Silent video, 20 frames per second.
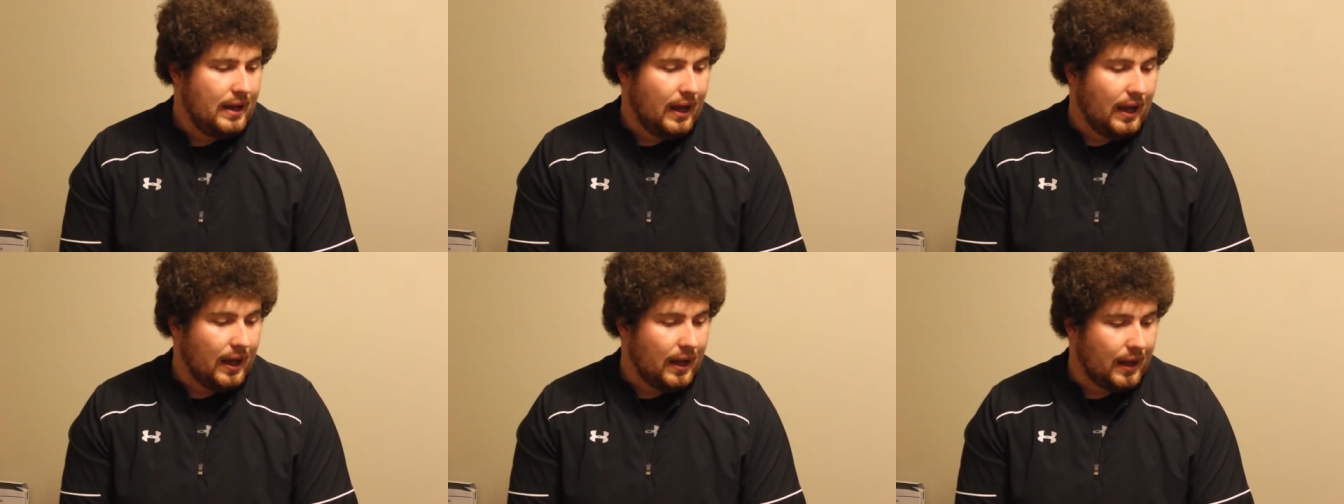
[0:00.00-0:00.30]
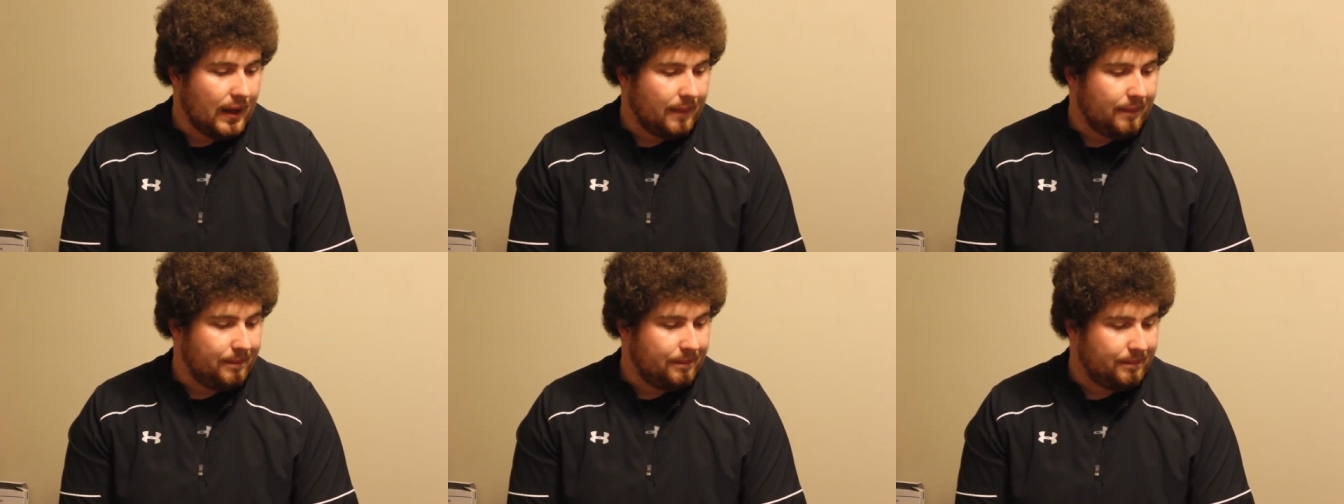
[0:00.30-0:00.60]

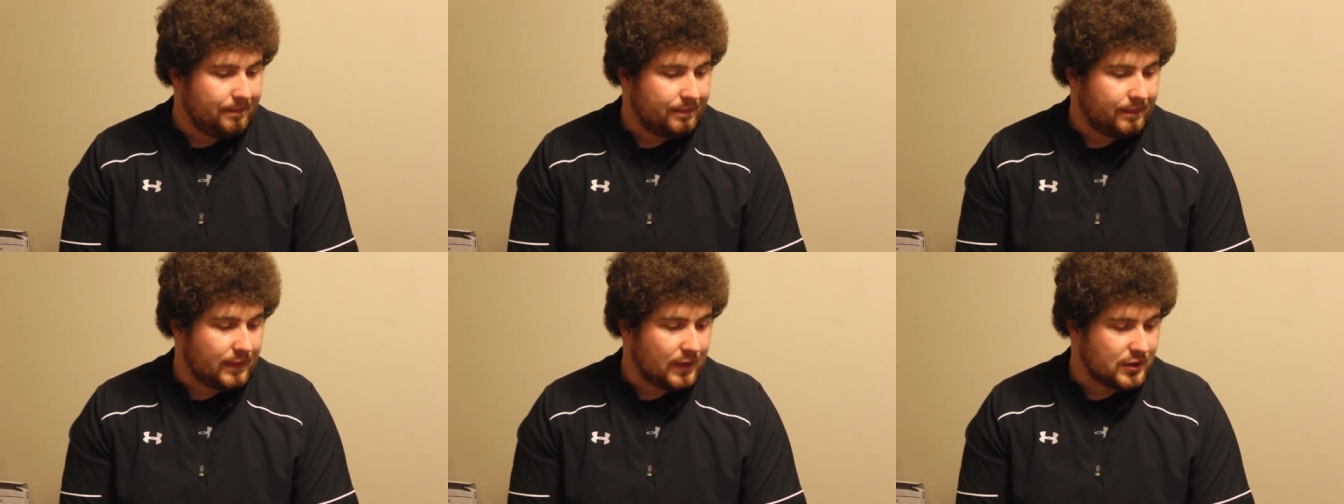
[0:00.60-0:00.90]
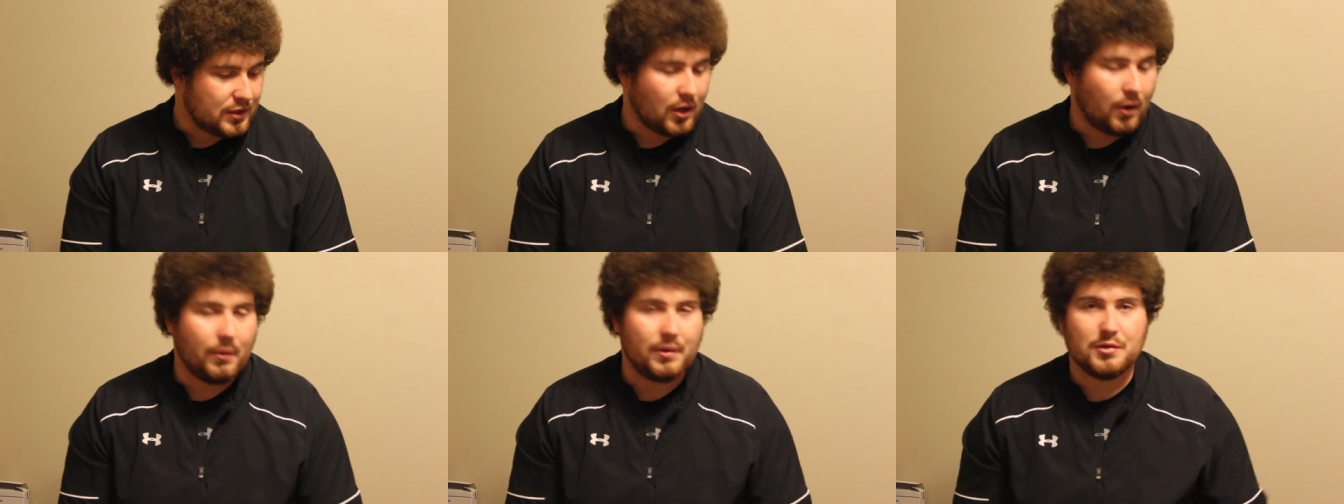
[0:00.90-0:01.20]
Um,
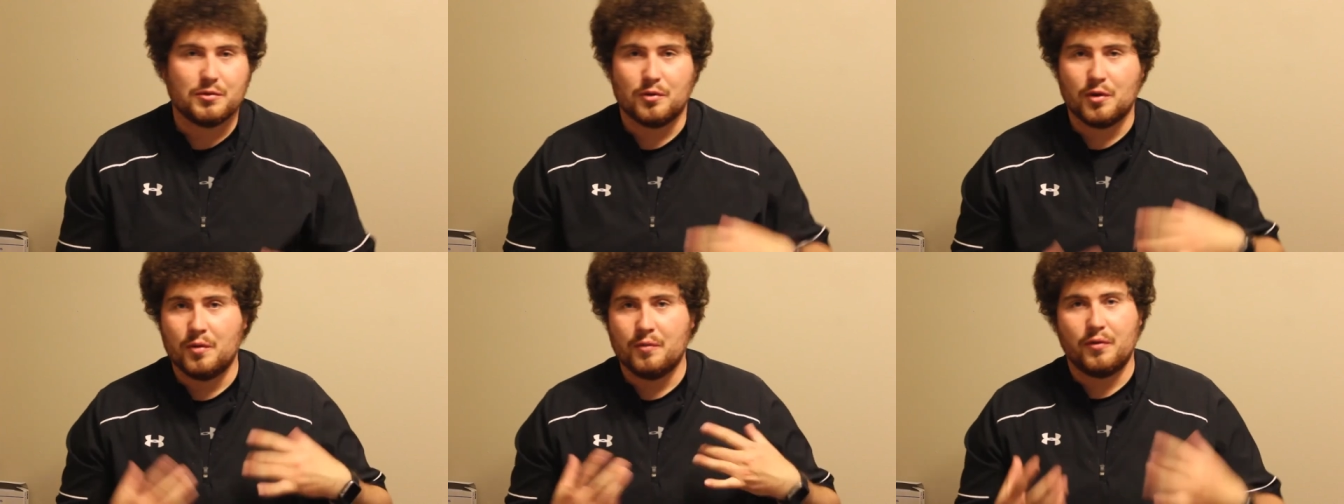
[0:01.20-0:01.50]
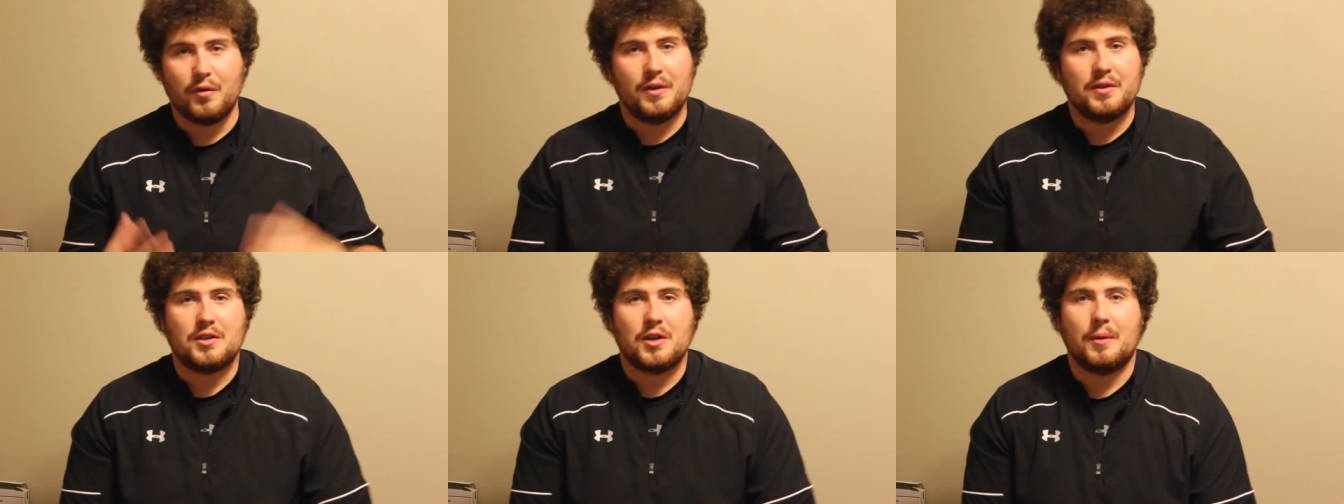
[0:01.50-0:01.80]
there's always room
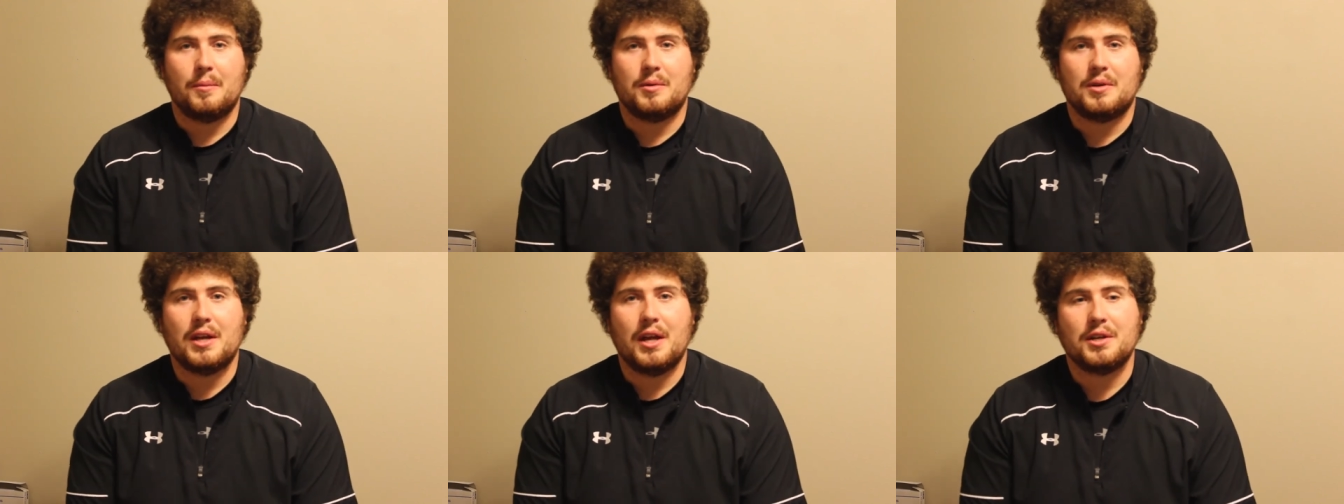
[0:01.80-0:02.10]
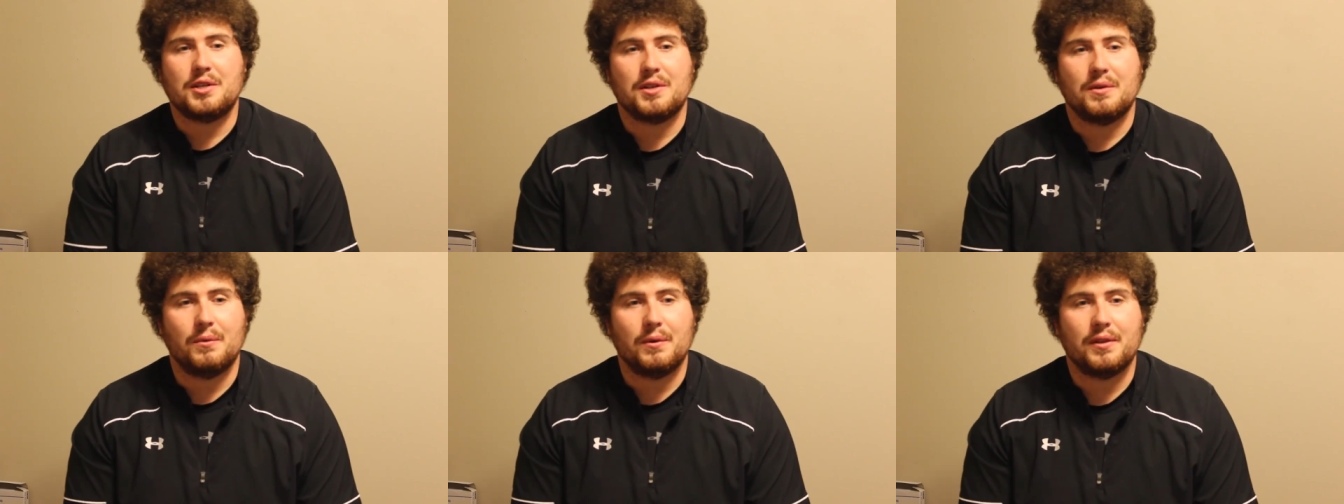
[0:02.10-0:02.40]
for
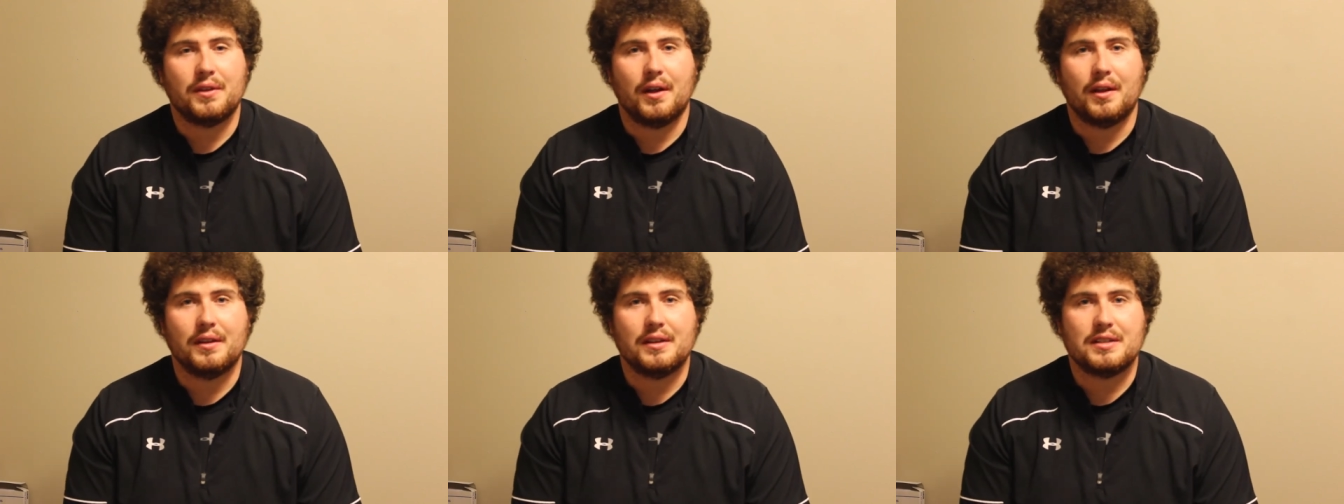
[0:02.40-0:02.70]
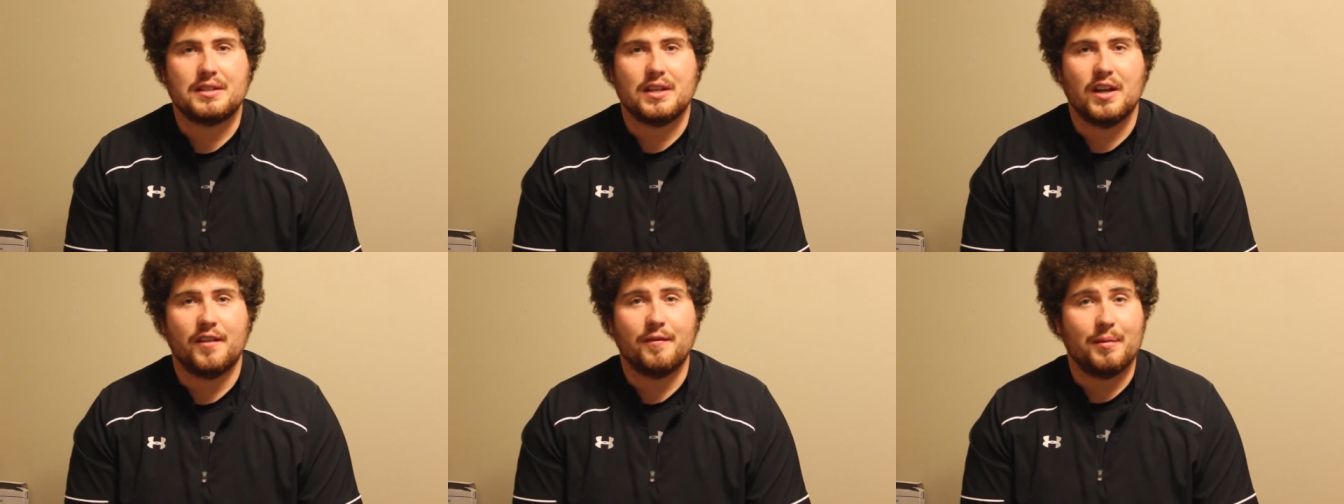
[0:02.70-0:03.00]
interpretation with all
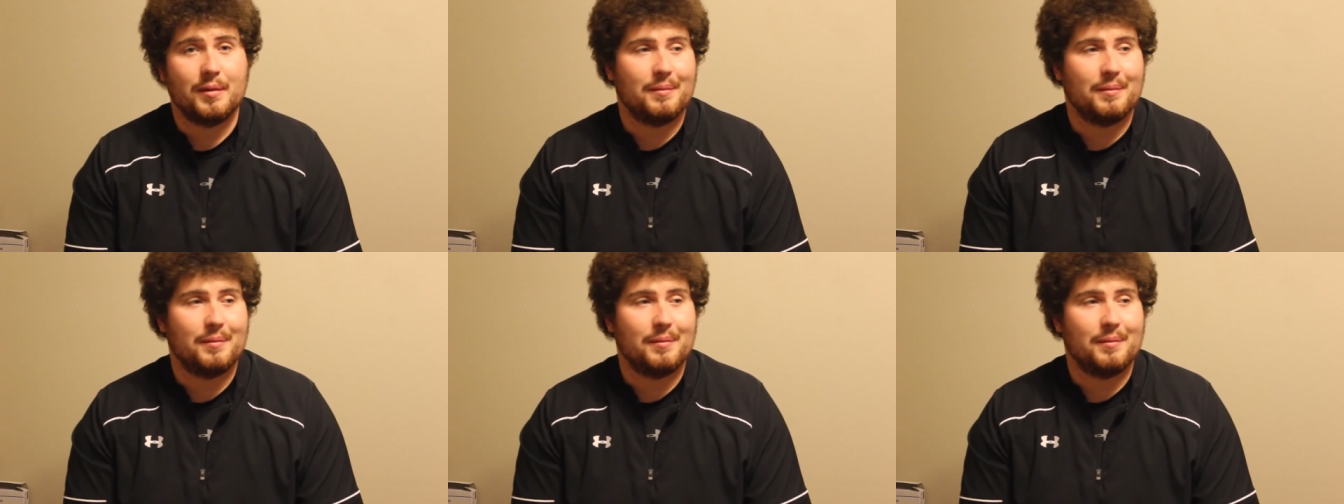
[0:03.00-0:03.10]
this stuff,